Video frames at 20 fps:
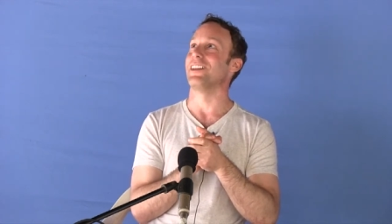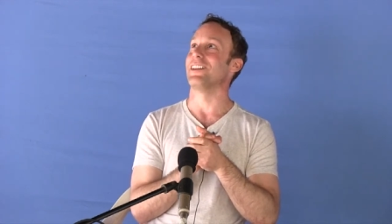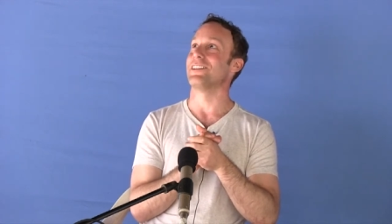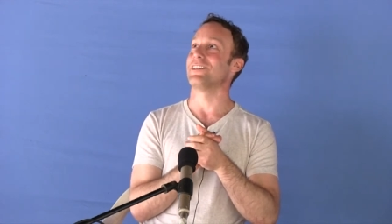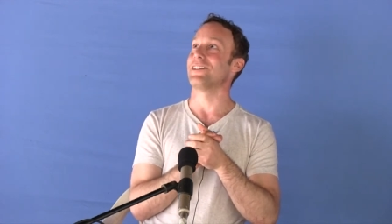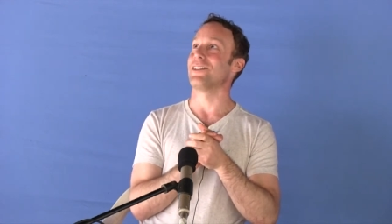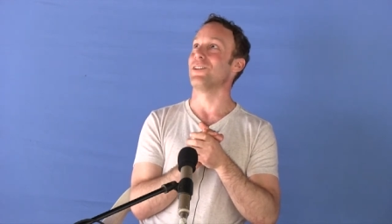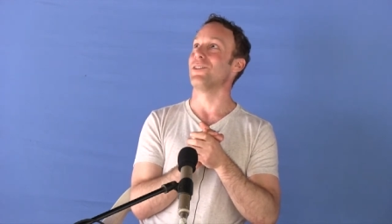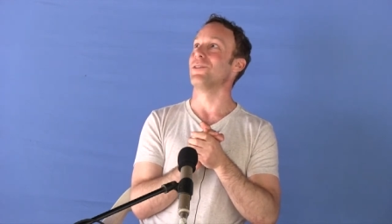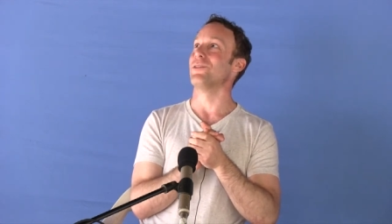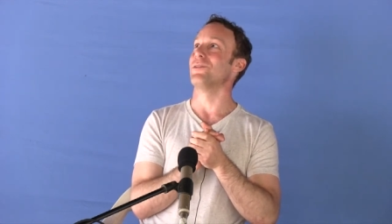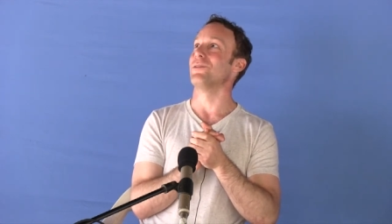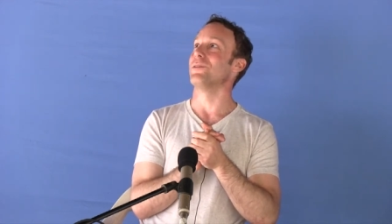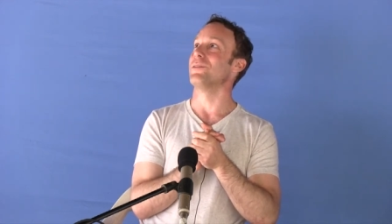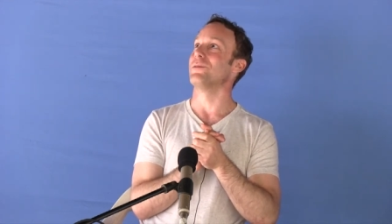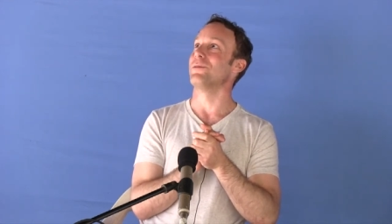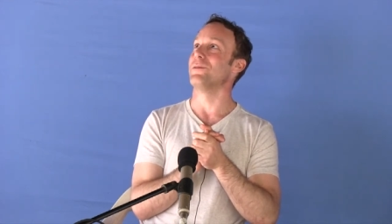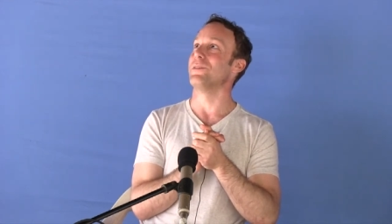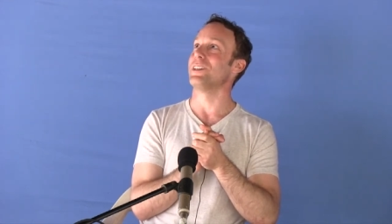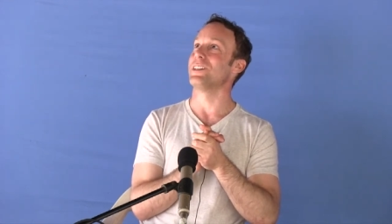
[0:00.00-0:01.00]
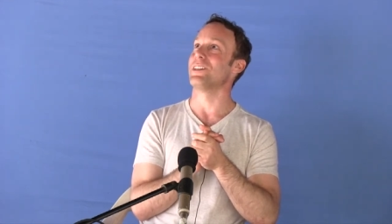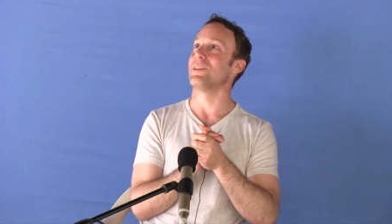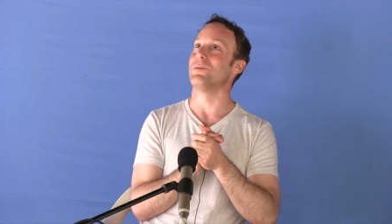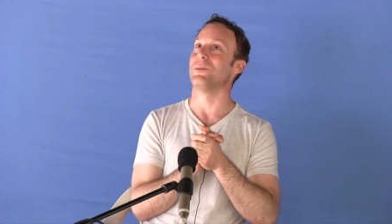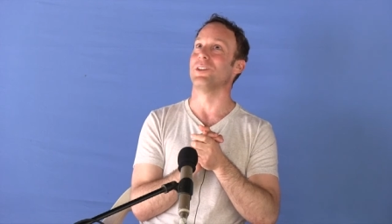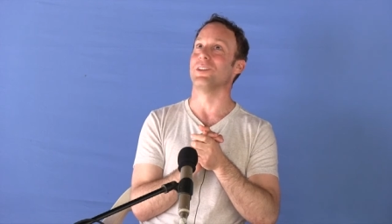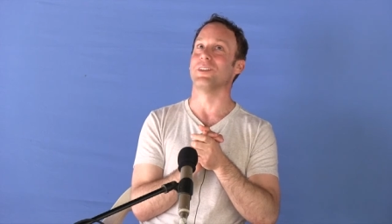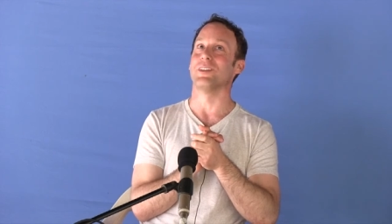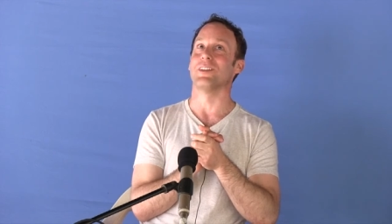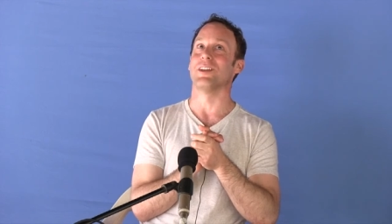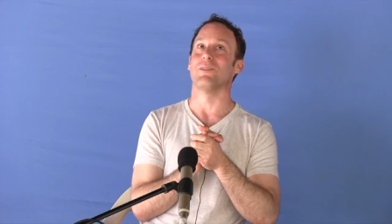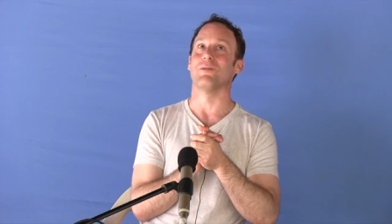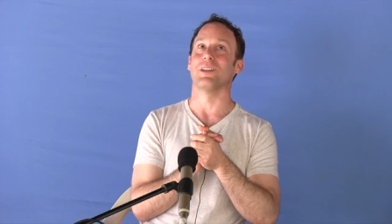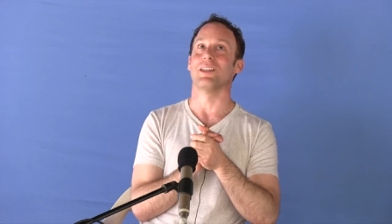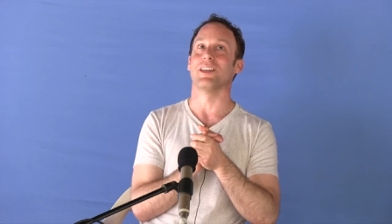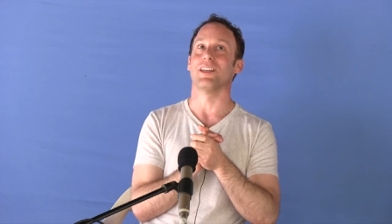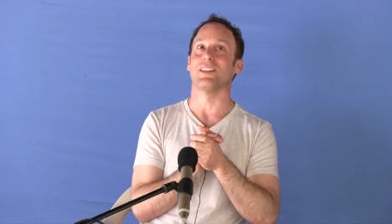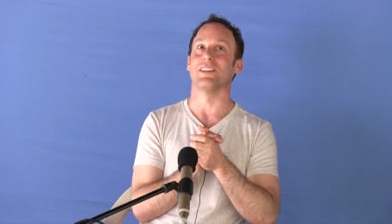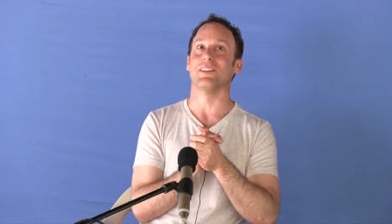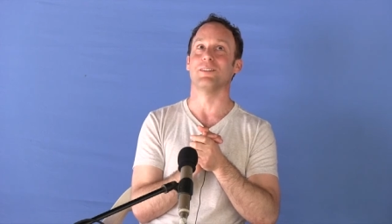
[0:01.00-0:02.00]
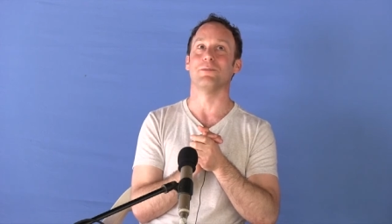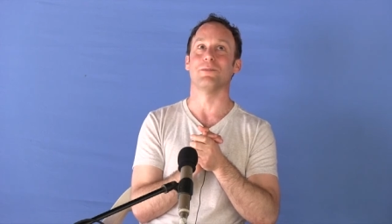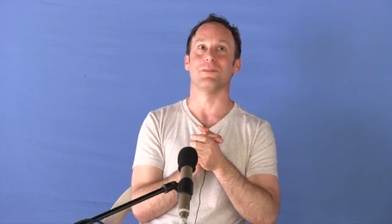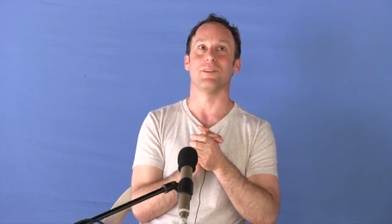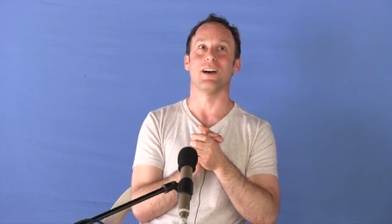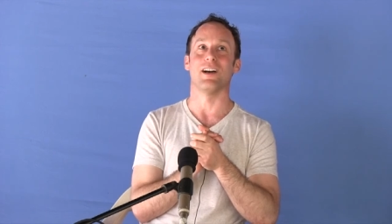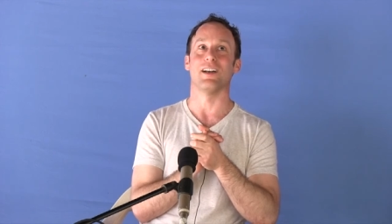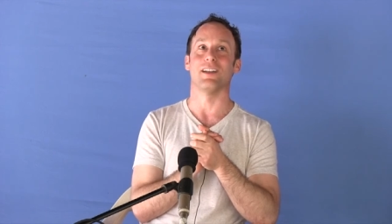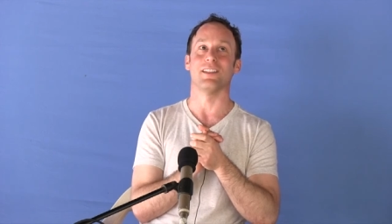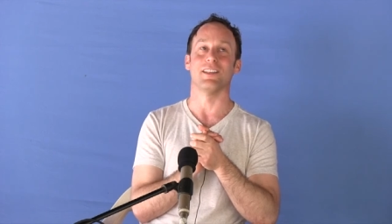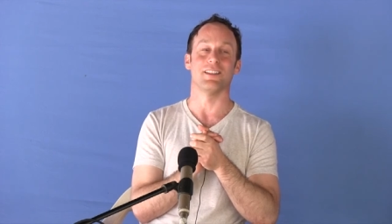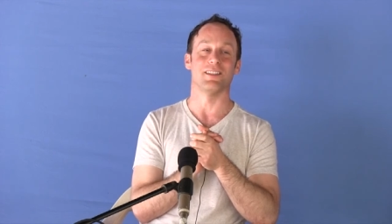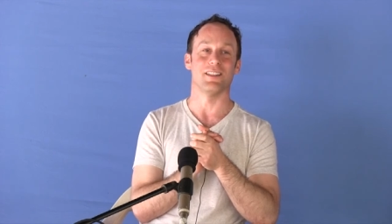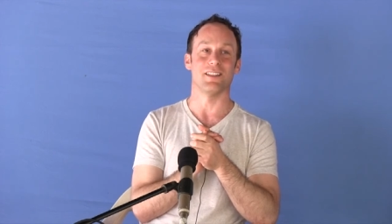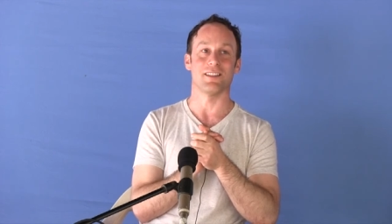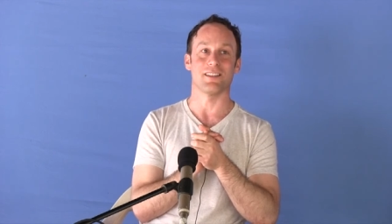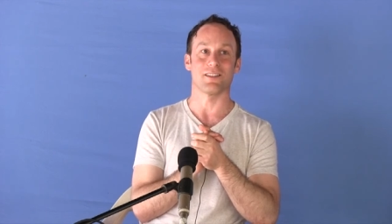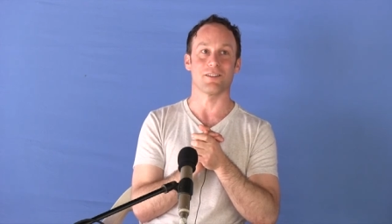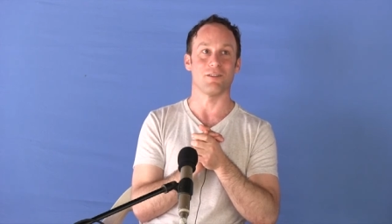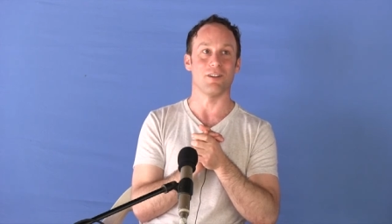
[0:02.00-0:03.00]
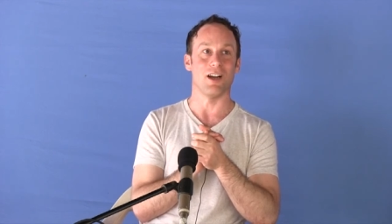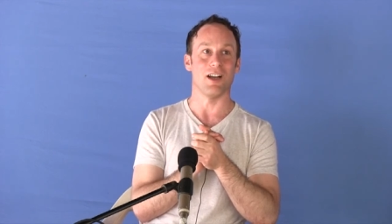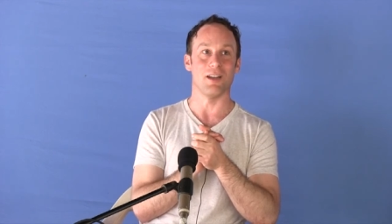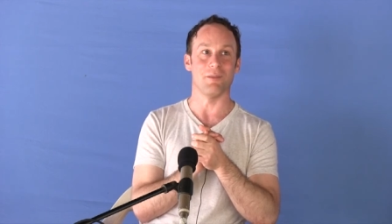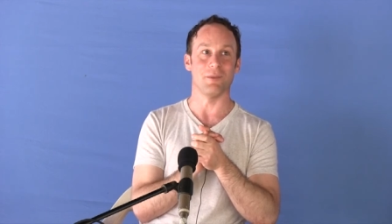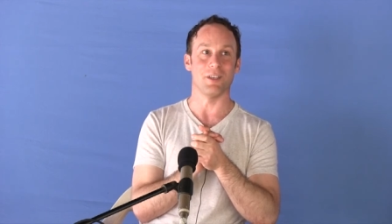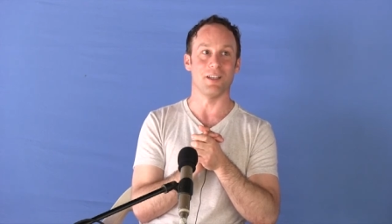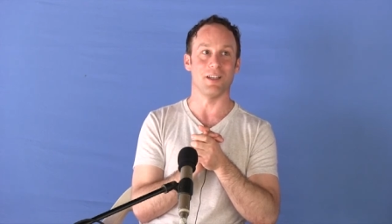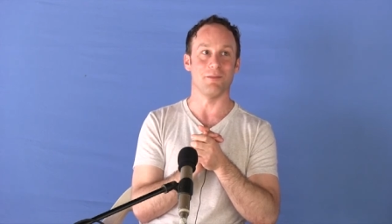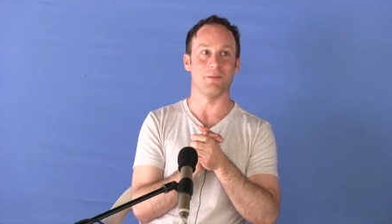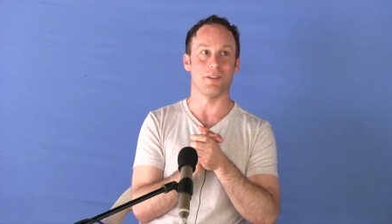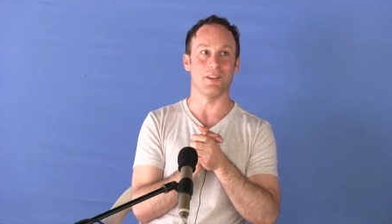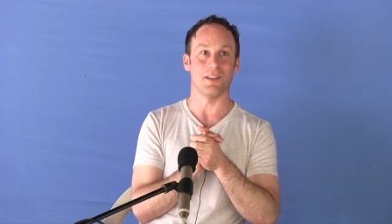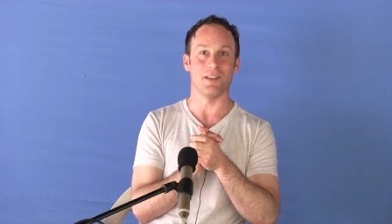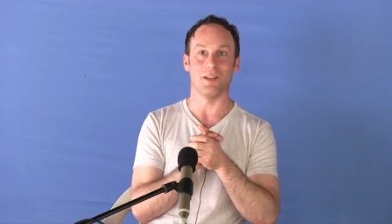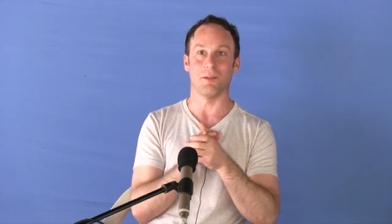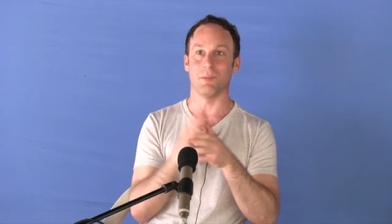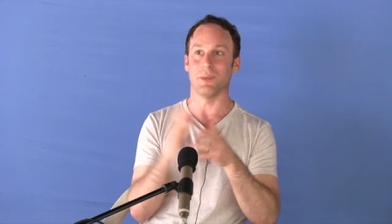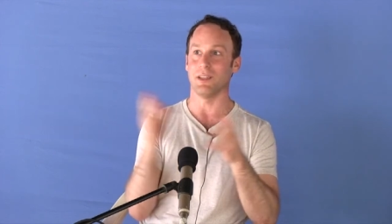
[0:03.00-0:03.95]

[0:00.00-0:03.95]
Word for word: It's so visible, you know, we can define and describe and everything.